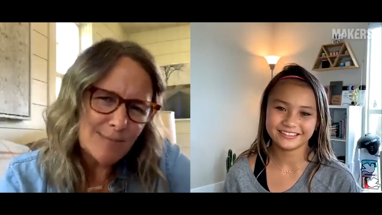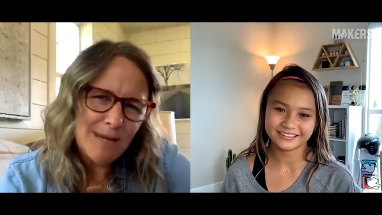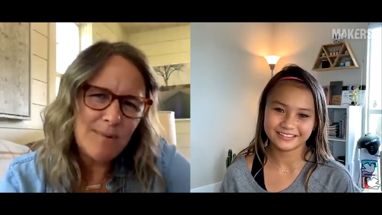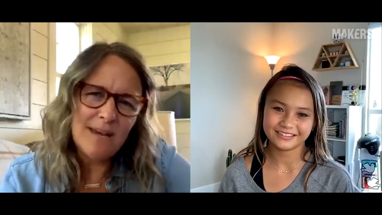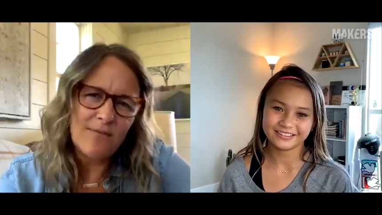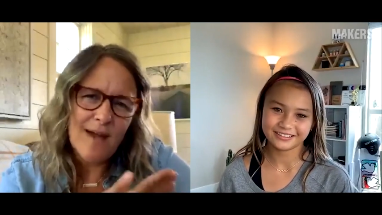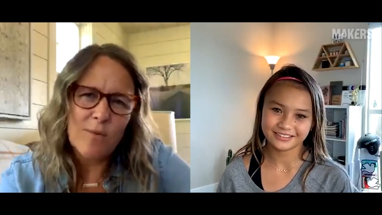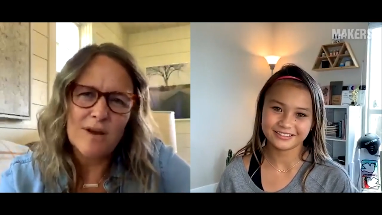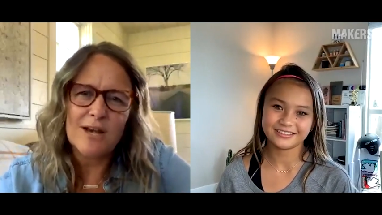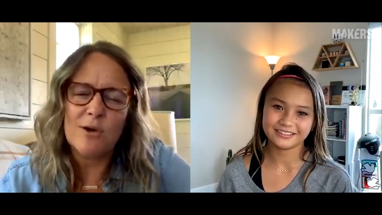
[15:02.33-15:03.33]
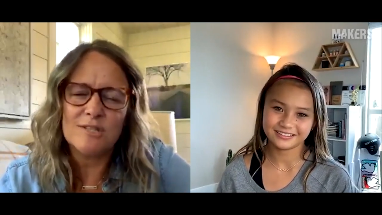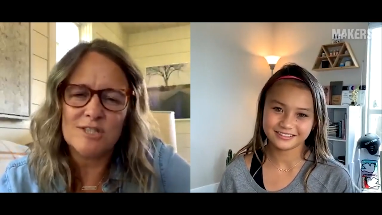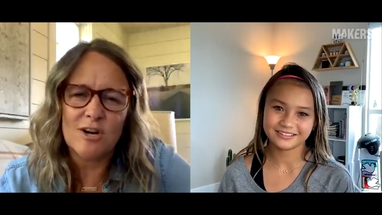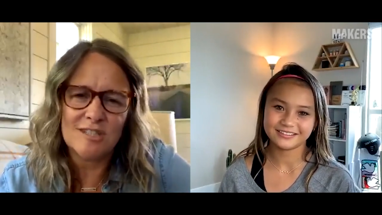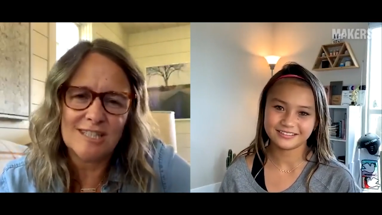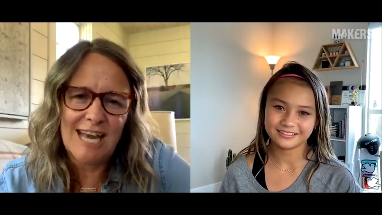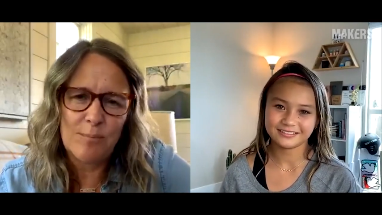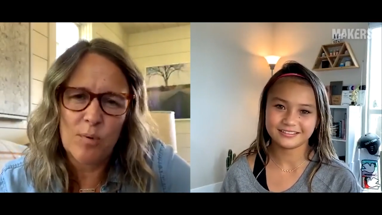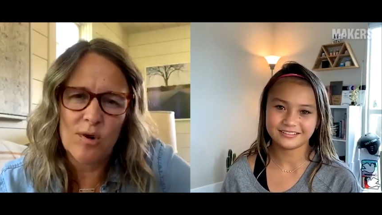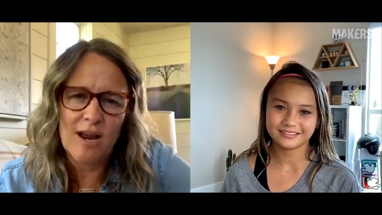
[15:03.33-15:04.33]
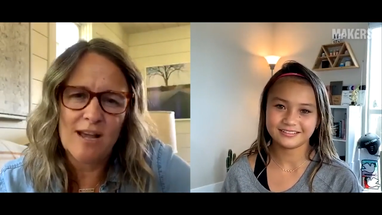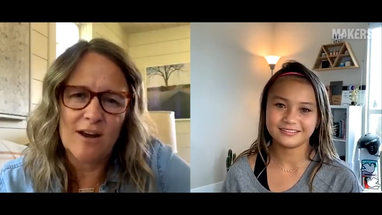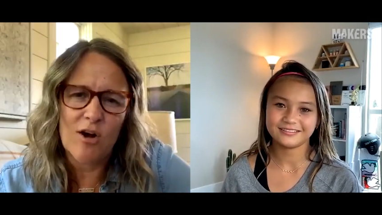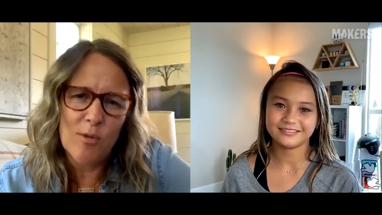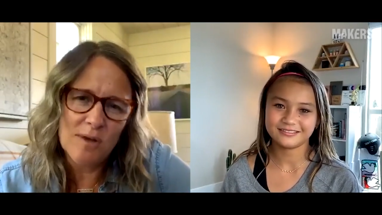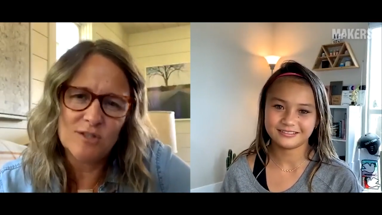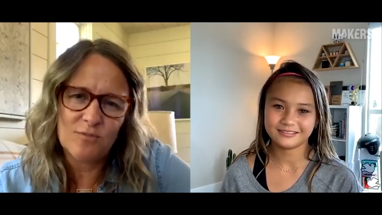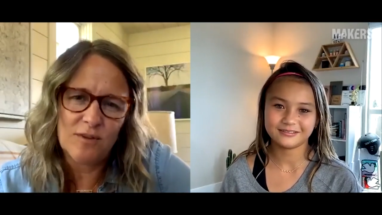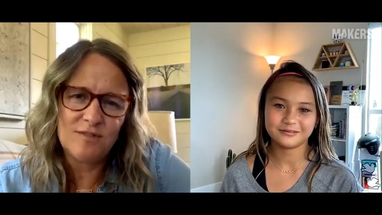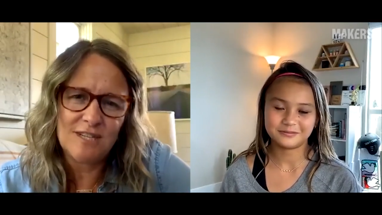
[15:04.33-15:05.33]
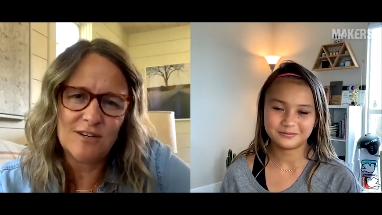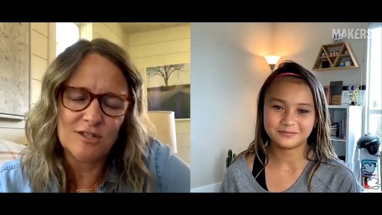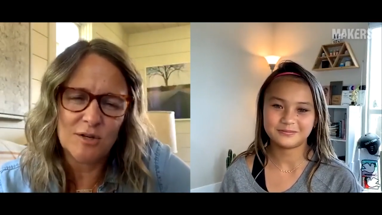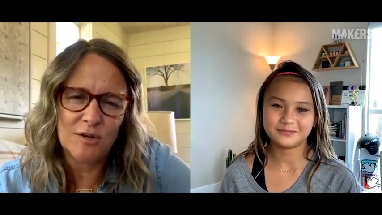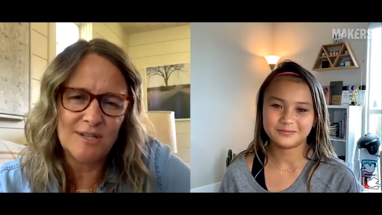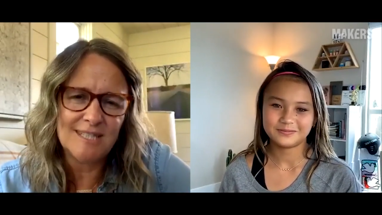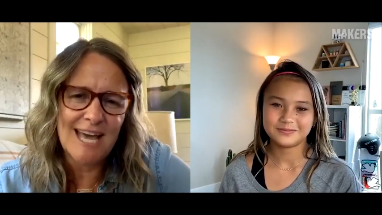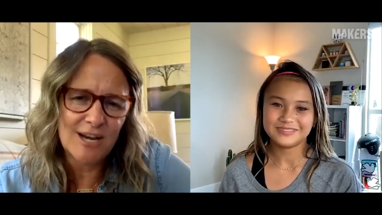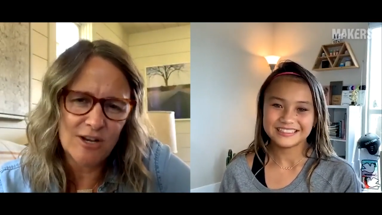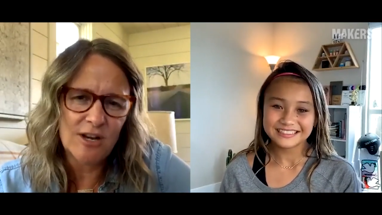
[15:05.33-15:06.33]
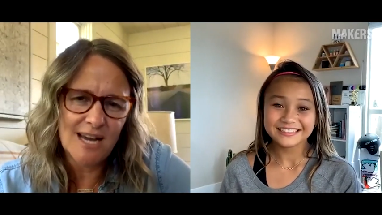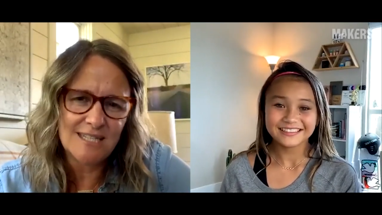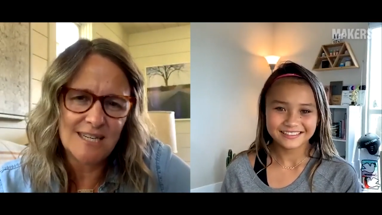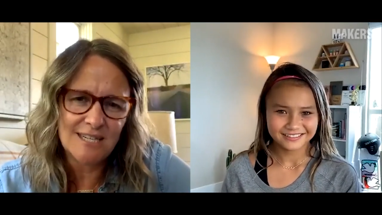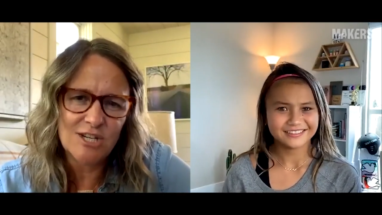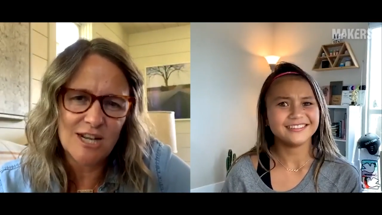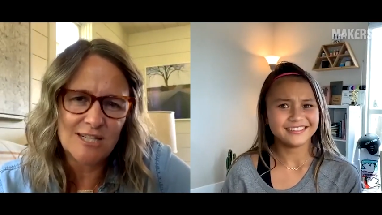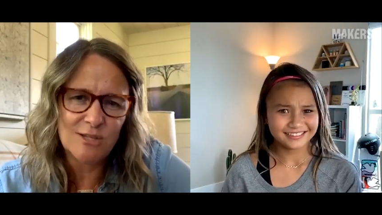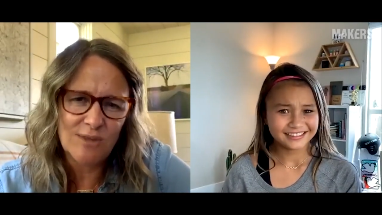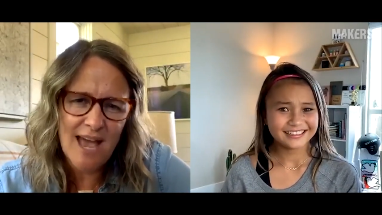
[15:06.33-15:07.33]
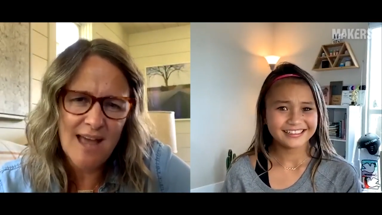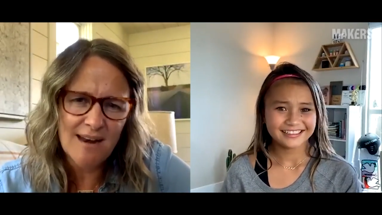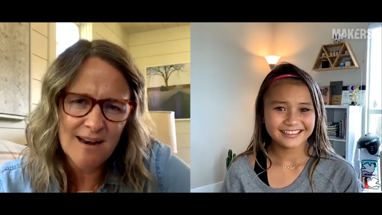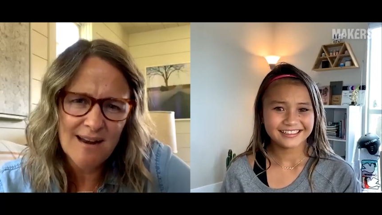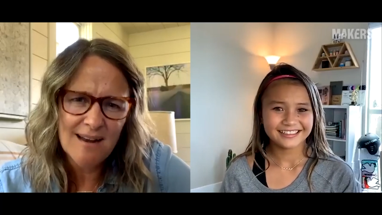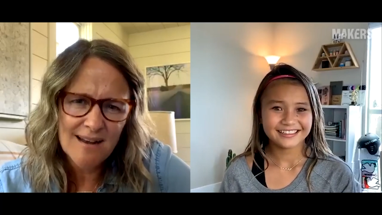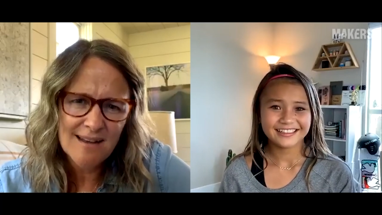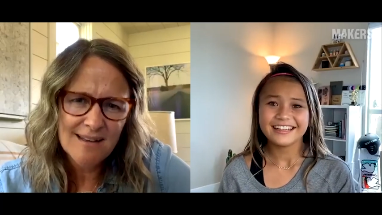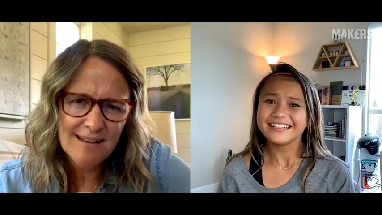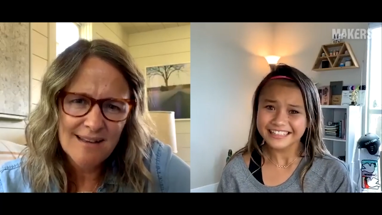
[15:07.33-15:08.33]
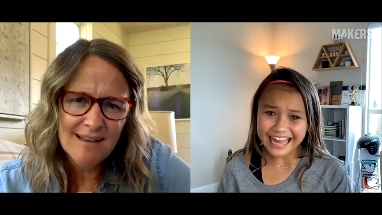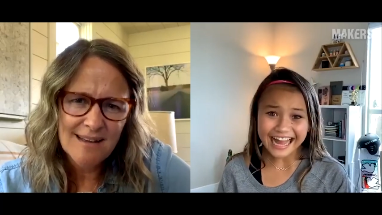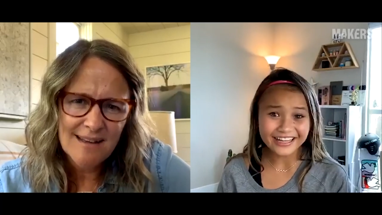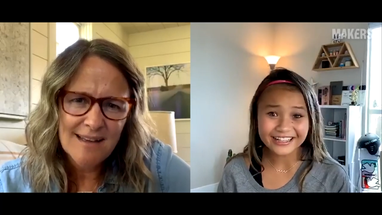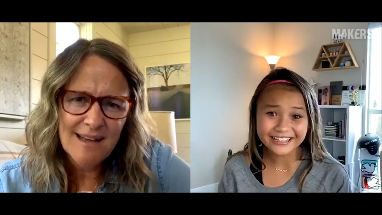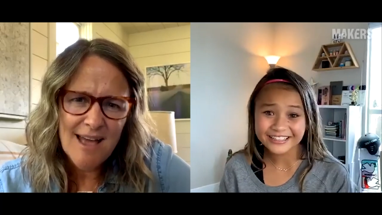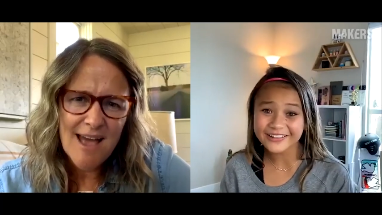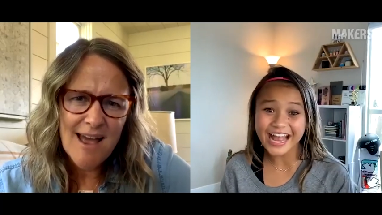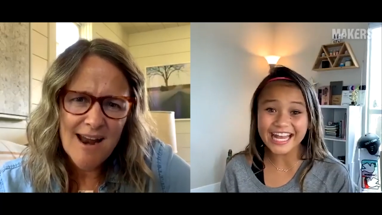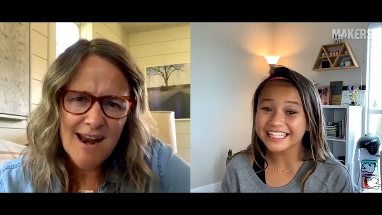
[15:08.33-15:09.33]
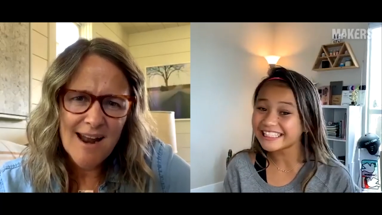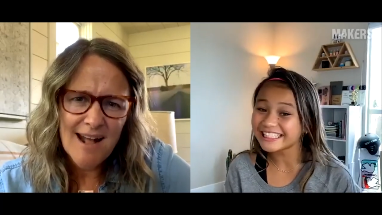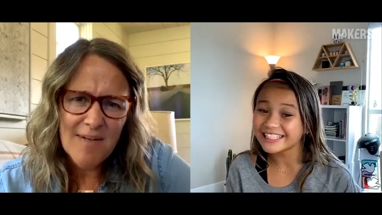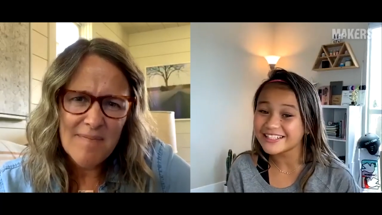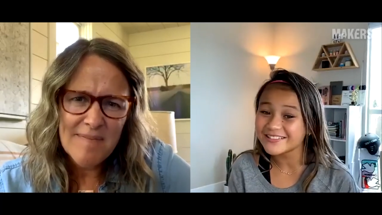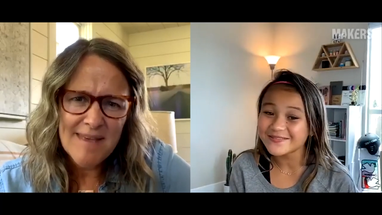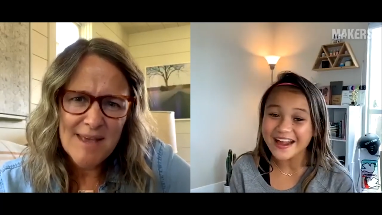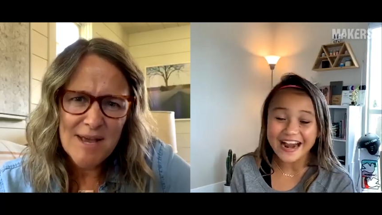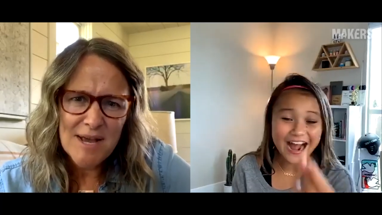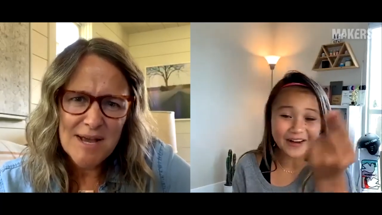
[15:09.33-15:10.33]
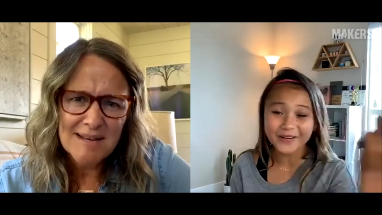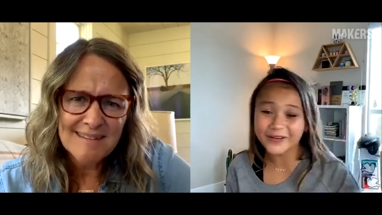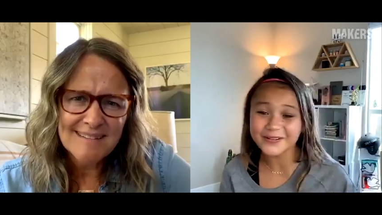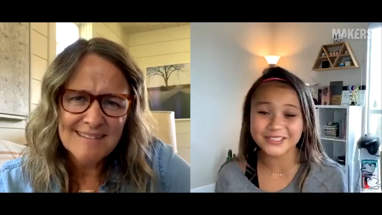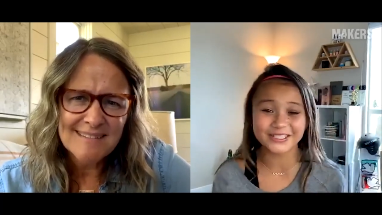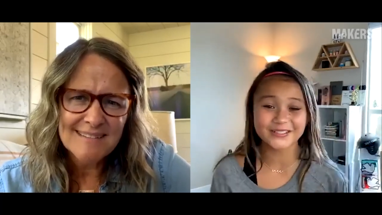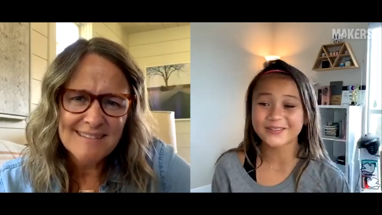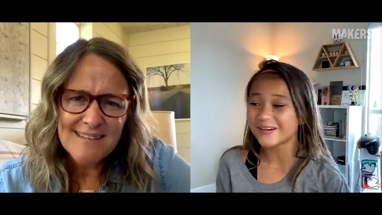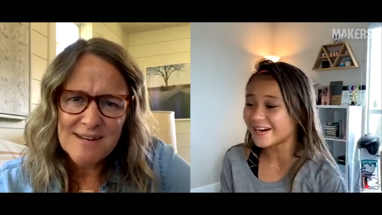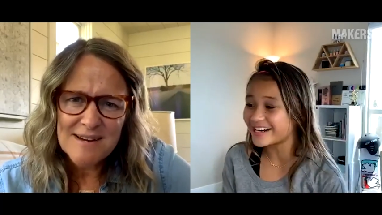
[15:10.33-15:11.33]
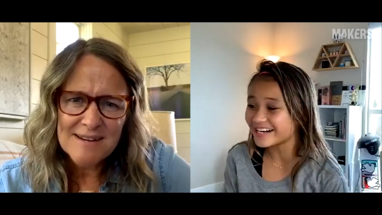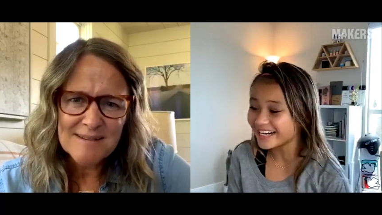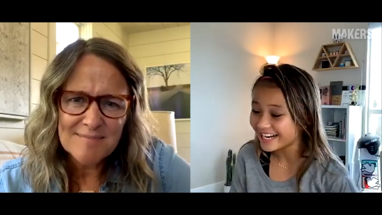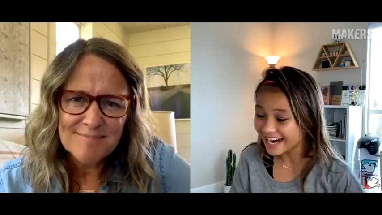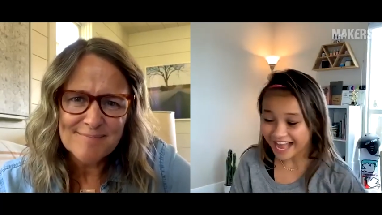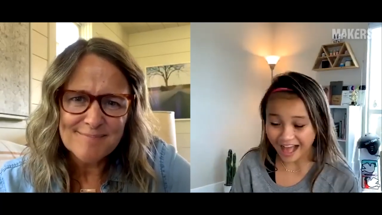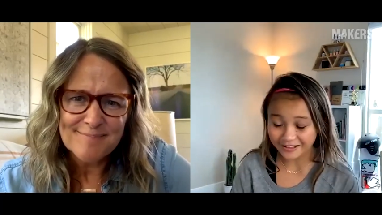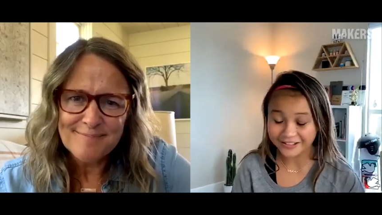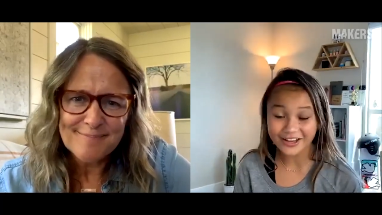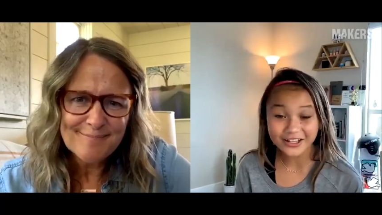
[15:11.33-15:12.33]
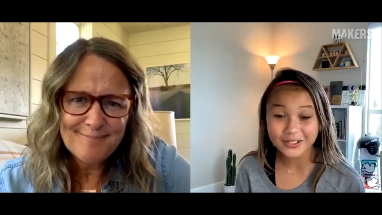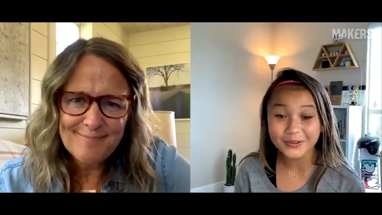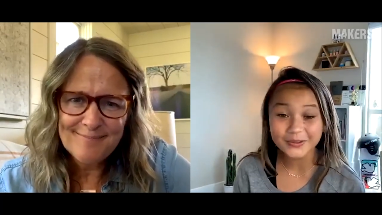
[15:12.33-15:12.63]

Speaker 1: to me be, if I want to go and start skateboarding at almost 50 years old, is that a good idea? Should I do that?
Speaker 2: Yeah, you can do anything. Doesn't matter how old you are, how young